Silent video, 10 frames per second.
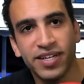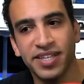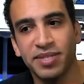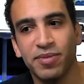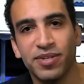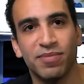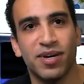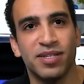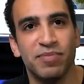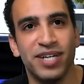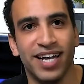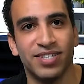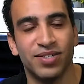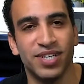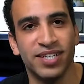This person wants me to
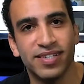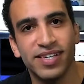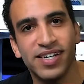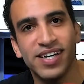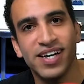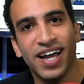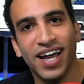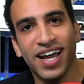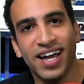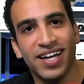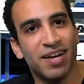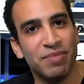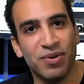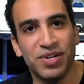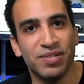answer this, and I'm
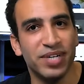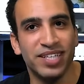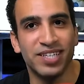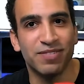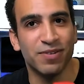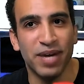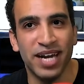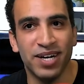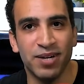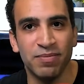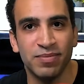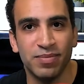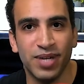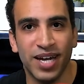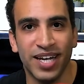going to read this verbatim,
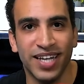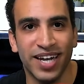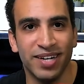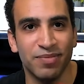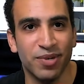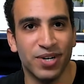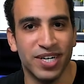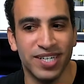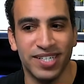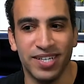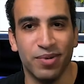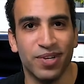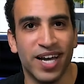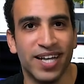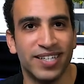and then we're going to see where
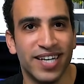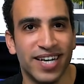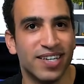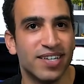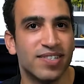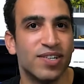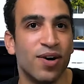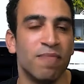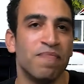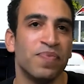that takes us. So